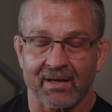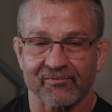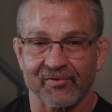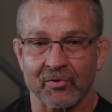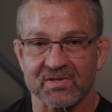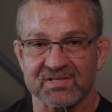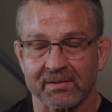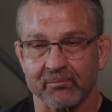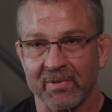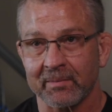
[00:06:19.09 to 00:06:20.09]
focus
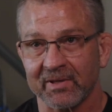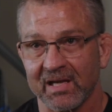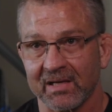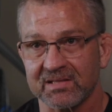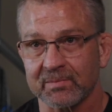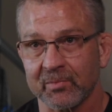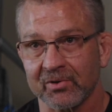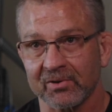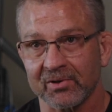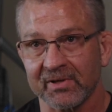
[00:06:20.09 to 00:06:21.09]
in biomechanics and
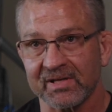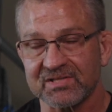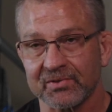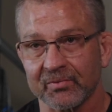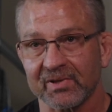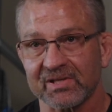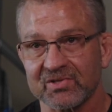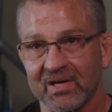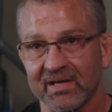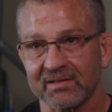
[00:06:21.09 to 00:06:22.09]
motor learning to really
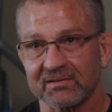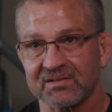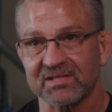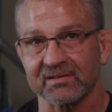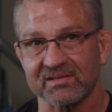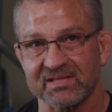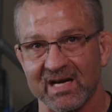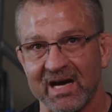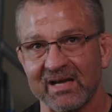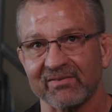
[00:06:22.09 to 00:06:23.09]
try to
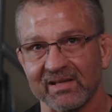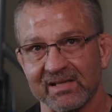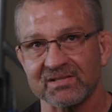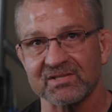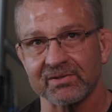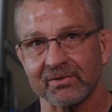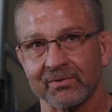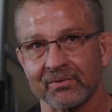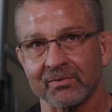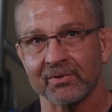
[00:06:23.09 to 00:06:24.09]
dive into